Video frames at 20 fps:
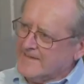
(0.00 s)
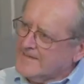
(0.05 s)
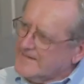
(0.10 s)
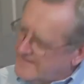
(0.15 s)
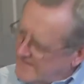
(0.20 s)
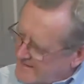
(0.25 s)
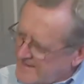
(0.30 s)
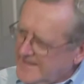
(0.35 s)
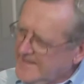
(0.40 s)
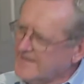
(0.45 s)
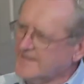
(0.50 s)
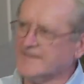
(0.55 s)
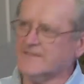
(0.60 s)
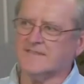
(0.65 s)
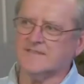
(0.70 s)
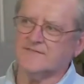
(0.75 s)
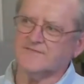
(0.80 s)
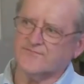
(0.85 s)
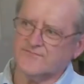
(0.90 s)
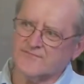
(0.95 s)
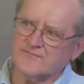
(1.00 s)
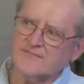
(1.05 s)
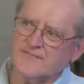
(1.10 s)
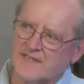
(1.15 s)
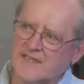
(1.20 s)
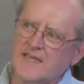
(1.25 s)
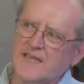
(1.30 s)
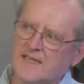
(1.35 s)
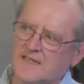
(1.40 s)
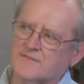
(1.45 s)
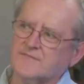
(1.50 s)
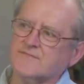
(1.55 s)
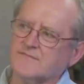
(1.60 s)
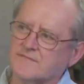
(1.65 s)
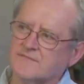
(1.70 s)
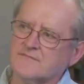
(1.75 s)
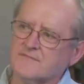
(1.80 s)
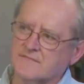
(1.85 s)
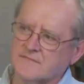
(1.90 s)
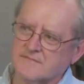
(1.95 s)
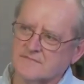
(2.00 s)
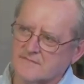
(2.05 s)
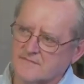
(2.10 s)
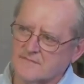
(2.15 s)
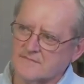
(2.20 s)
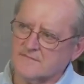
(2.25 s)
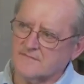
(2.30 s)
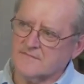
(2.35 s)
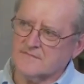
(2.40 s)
The bull is Ale, and the calf is Baal.